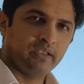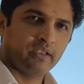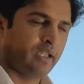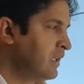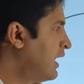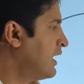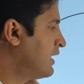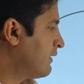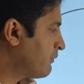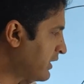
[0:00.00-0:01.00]
Okay,
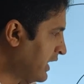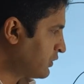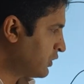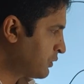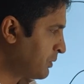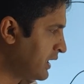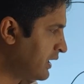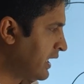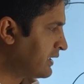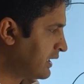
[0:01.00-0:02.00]
that's your speed
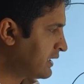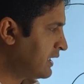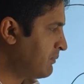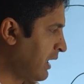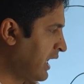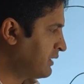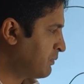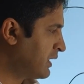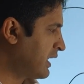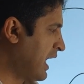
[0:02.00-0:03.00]
there, 60 miles
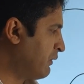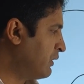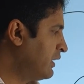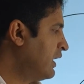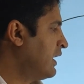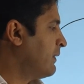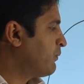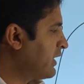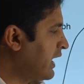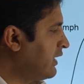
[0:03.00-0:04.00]
per hour.
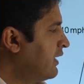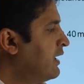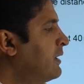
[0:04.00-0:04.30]
Then